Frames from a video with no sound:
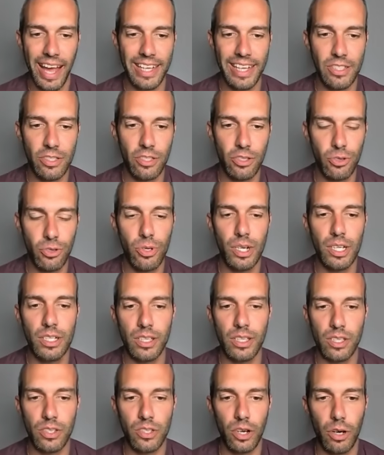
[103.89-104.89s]
I do
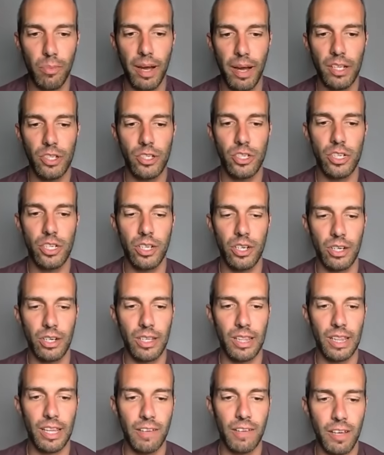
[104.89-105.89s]
get to the Skull Bash
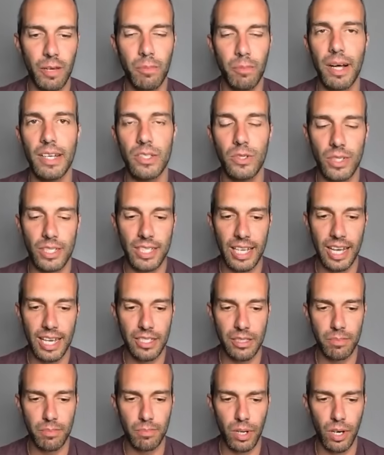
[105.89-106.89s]
here. Living Blastoise
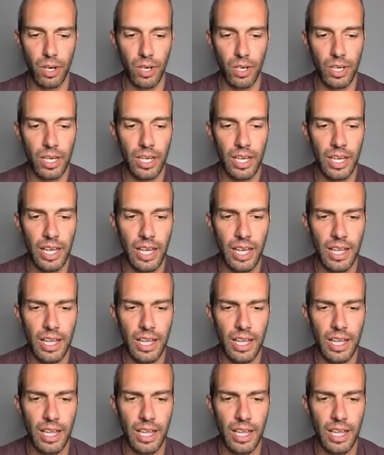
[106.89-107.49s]
has some bulk.